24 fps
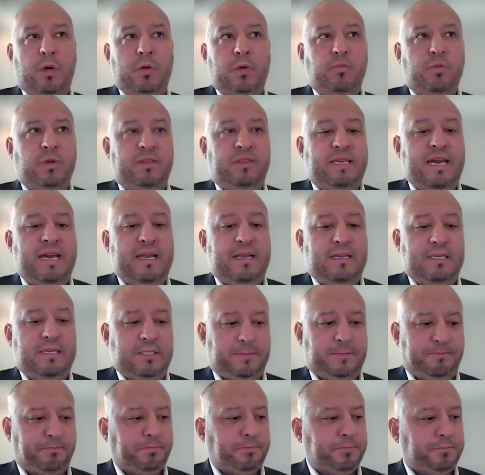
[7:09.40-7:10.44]
point with that
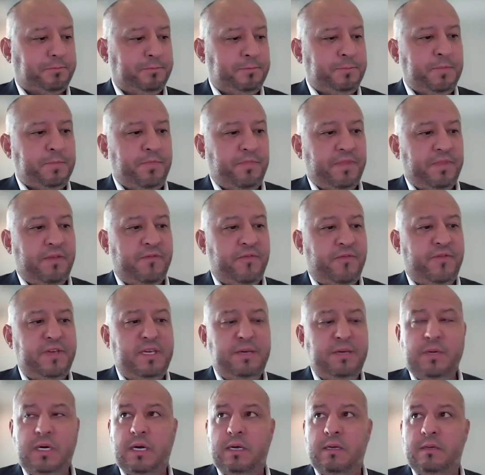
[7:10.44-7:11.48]
is
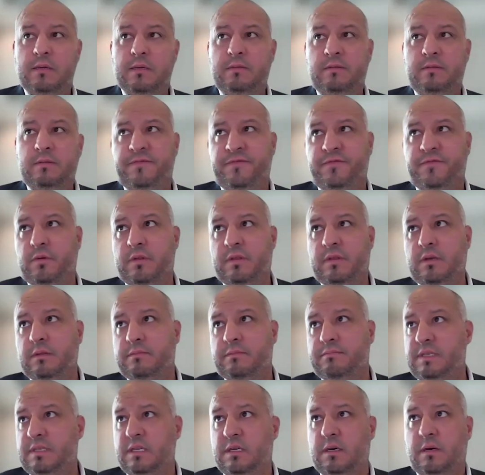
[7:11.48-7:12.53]
FEMA for
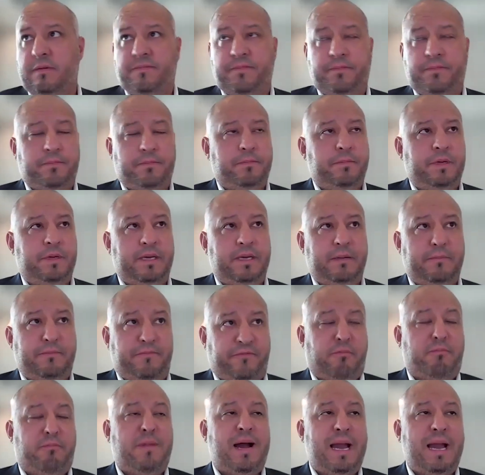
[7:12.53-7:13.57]
the, you know, in
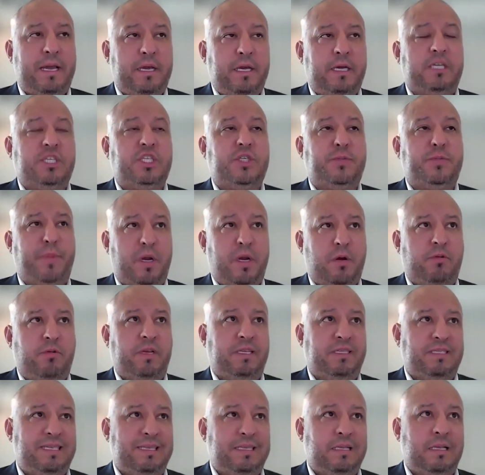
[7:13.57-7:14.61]
from my
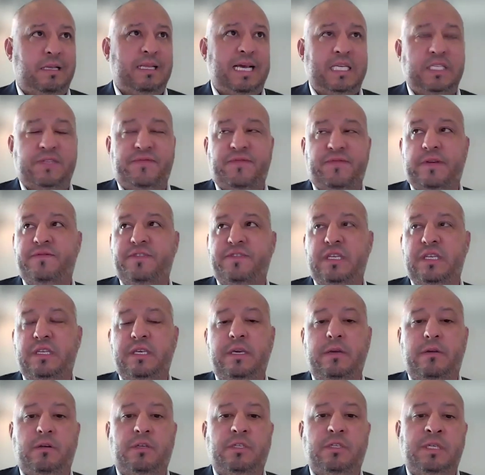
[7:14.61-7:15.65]
experience in the last 15
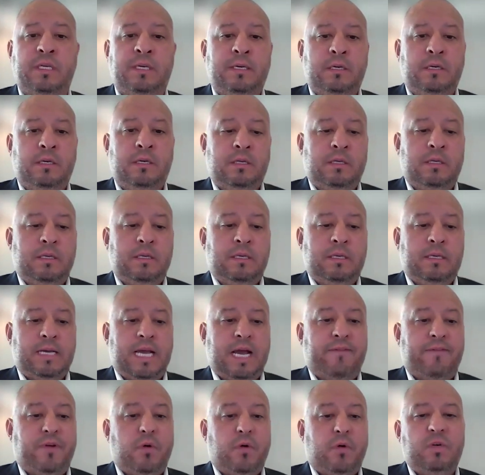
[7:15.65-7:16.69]
years,
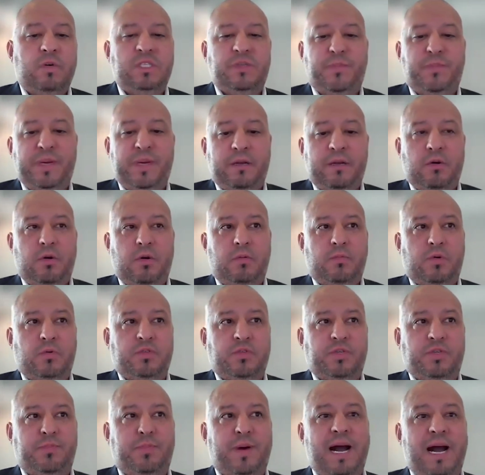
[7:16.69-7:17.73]
have always been
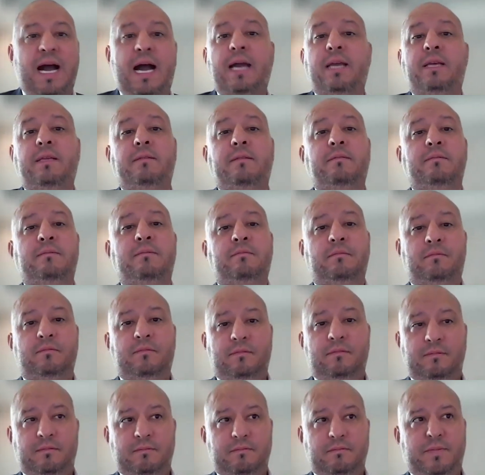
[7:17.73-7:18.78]
almost behind
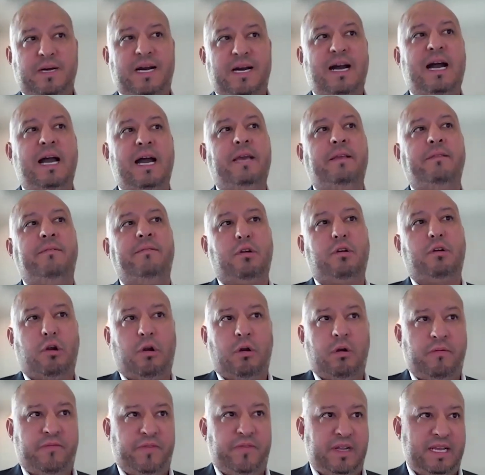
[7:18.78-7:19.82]
behind the
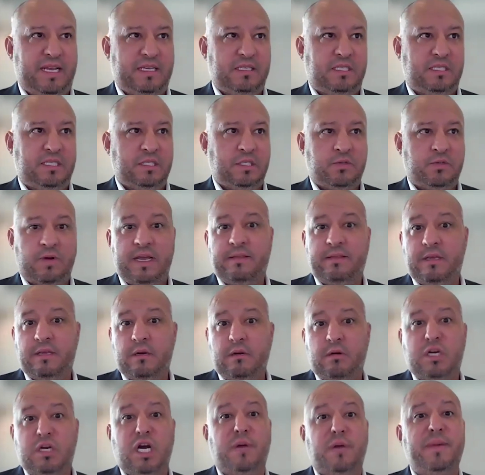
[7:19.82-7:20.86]
curve in essence, right?
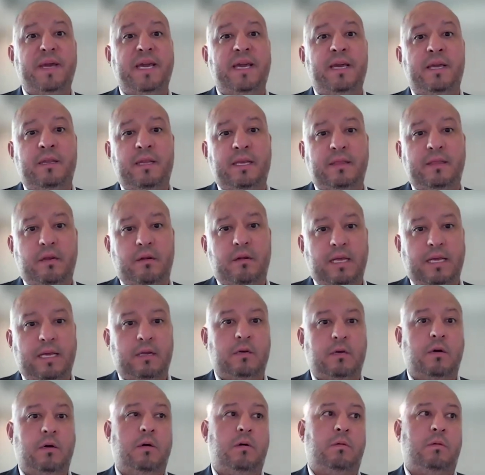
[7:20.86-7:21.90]
They'll come in and they're
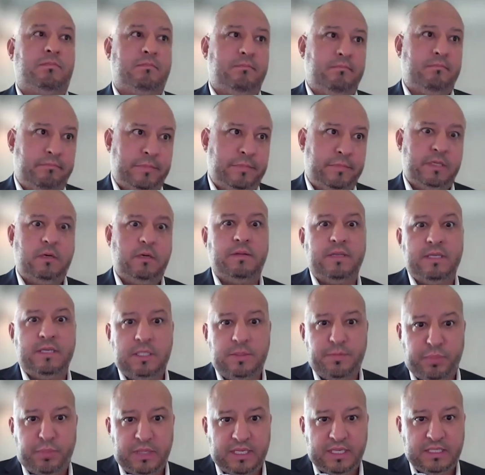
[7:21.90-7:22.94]
like, oh, you know,
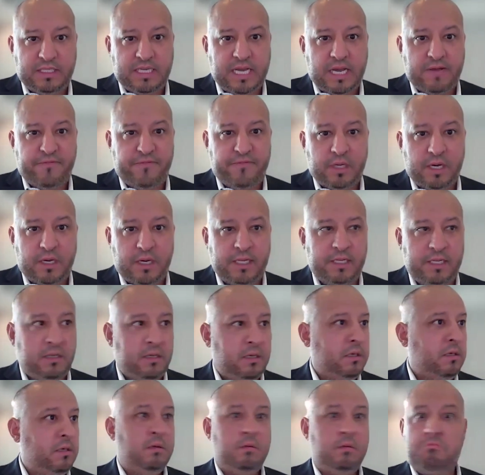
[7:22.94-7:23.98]
this place got
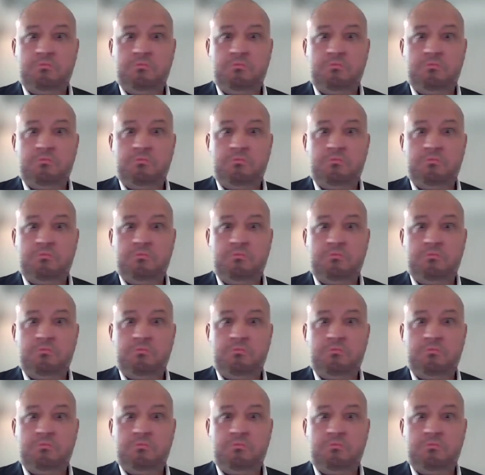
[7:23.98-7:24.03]
flooded,